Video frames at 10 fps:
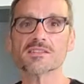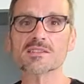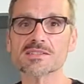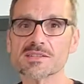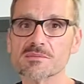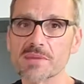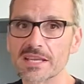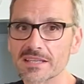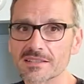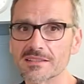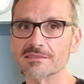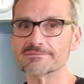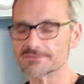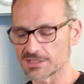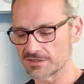there, the bacon and
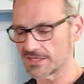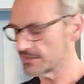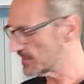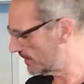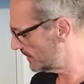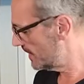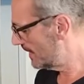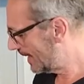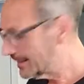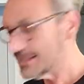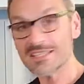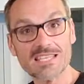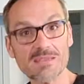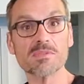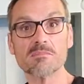all that stuff. I'm going to
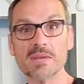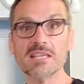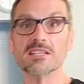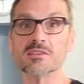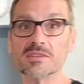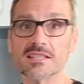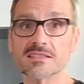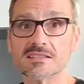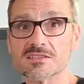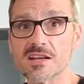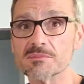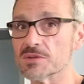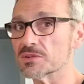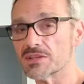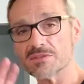keep the bacon grease this time.
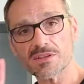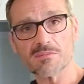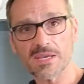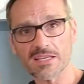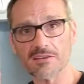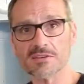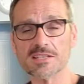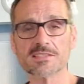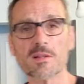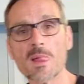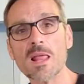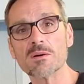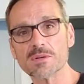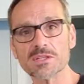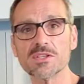Don't get rid of the bacon grease.
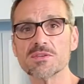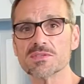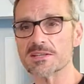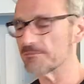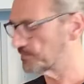We're going to use it.